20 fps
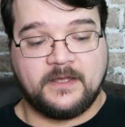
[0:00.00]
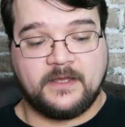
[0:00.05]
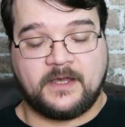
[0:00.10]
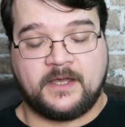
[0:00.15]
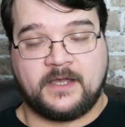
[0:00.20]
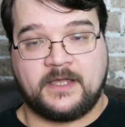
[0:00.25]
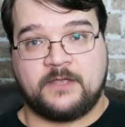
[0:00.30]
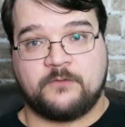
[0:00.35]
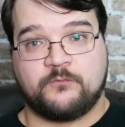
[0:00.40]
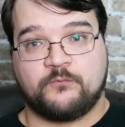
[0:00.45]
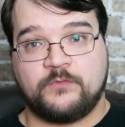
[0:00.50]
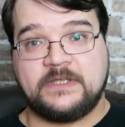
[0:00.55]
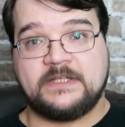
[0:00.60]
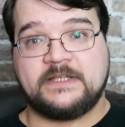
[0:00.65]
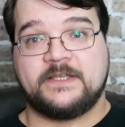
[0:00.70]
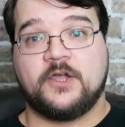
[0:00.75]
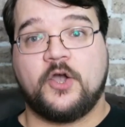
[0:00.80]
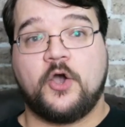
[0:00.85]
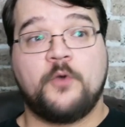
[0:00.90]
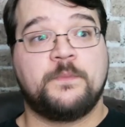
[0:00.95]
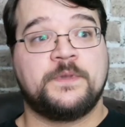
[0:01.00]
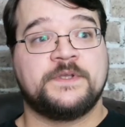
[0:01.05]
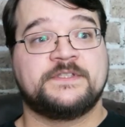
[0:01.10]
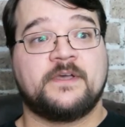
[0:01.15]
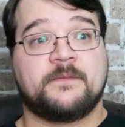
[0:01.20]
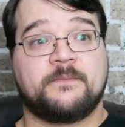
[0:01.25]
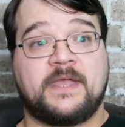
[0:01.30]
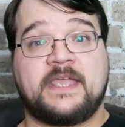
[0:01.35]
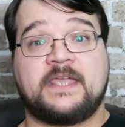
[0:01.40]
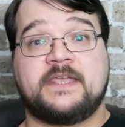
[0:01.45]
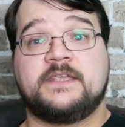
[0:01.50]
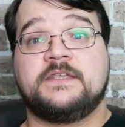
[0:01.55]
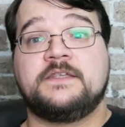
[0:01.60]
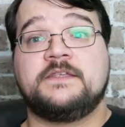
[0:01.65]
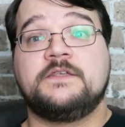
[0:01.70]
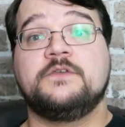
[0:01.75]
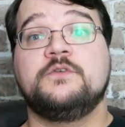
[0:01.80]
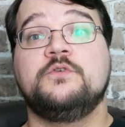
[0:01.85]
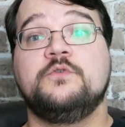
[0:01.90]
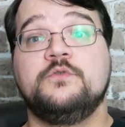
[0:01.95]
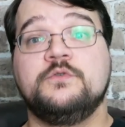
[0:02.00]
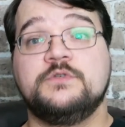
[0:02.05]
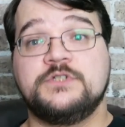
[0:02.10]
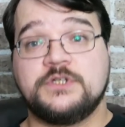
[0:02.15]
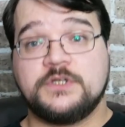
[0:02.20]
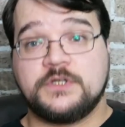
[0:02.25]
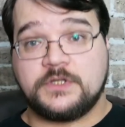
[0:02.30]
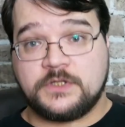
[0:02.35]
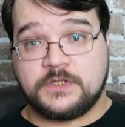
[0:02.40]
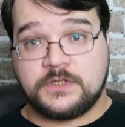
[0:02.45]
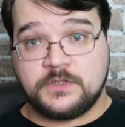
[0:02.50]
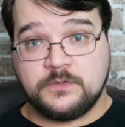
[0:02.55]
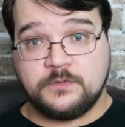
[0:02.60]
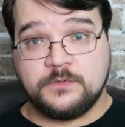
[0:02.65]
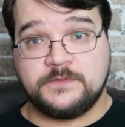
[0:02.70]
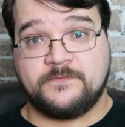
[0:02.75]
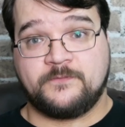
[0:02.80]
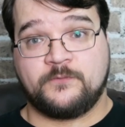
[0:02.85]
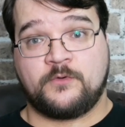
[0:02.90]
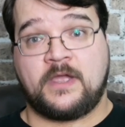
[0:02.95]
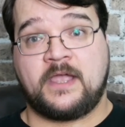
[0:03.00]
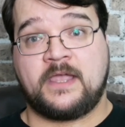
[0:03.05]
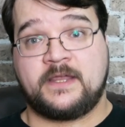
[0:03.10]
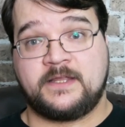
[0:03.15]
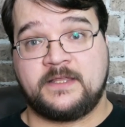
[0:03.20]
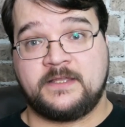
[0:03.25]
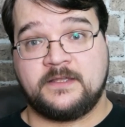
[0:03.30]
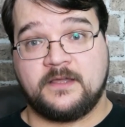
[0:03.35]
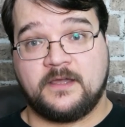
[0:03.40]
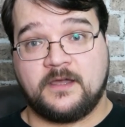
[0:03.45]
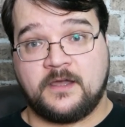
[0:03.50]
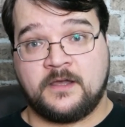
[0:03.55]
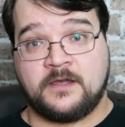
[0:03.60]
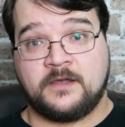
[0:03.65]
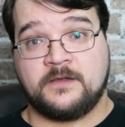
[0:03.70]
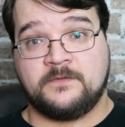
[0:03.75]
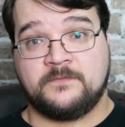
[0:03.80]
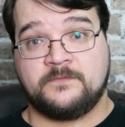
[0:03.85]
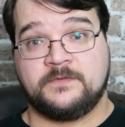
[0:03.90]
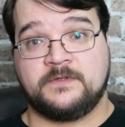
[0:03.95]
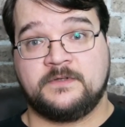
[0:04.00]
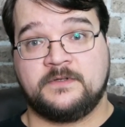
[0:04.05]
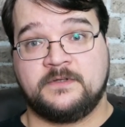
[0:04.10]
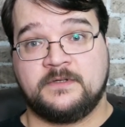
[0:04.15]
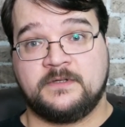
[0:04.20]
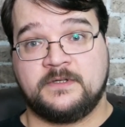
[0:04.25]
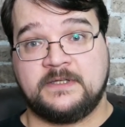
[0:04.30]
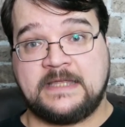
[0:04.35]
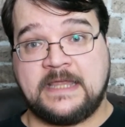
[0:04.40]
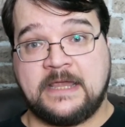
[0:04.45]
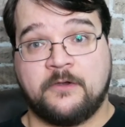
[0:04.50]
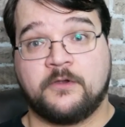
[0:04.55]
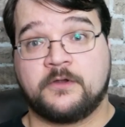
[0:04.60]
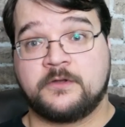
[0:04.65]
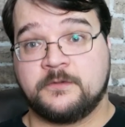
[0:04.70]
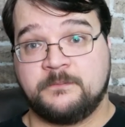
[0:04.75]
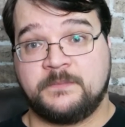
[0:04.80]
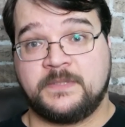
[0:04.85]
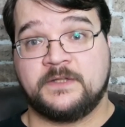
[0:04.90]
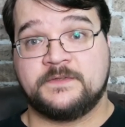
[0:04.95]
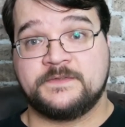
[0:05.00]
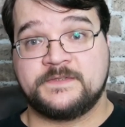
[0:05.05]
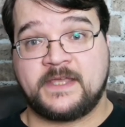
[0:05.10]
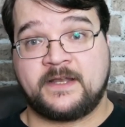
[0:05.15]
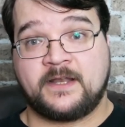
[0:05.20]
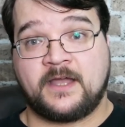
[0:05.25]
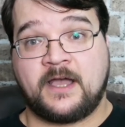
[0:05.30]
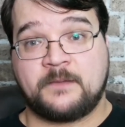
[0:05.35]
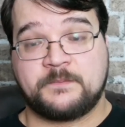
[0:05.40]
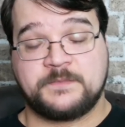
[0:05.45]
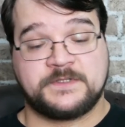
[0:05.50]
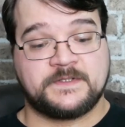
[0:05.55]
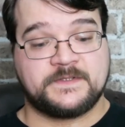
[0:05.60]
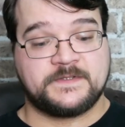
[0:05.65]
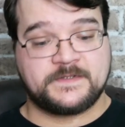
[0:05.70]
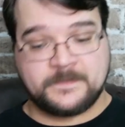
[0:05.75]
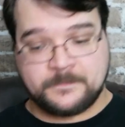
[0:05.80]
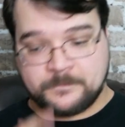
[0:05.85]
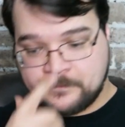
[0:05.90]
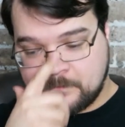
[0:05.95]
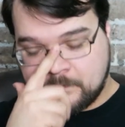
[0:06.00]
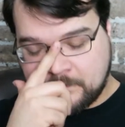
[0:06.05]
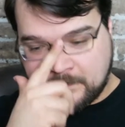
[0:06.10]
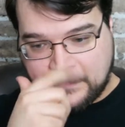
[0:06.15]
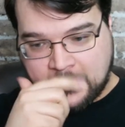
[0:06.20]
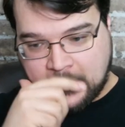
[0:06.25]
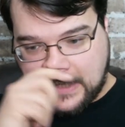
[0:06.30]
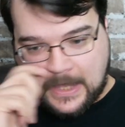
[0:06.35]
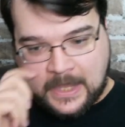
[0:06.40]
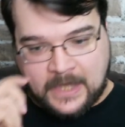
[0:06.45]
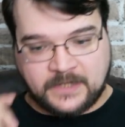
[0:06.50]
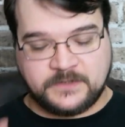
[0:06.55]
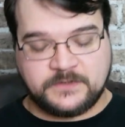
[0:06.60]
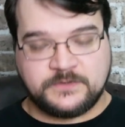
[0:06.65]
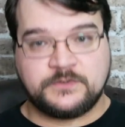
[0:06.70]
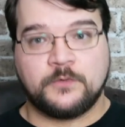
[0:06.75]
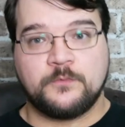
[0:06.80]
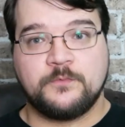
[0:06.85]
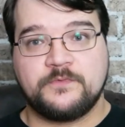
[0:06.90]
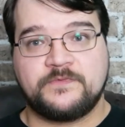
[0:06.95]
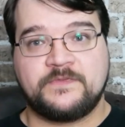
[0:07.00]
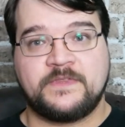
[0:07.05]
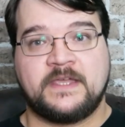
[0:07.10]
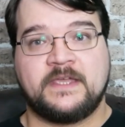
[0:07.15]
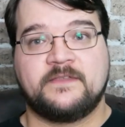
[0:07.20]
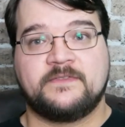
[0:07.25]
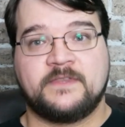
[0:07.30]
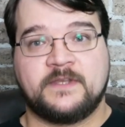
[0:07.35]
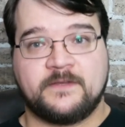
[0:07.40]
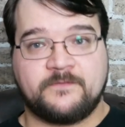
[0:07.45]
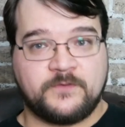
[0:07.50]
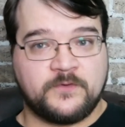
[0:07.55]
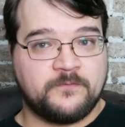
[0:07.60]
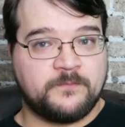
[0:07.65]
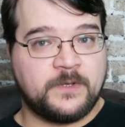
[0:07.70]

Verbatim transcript: it really opens up a huge, huge variety of character builds and options. I don't think that if you've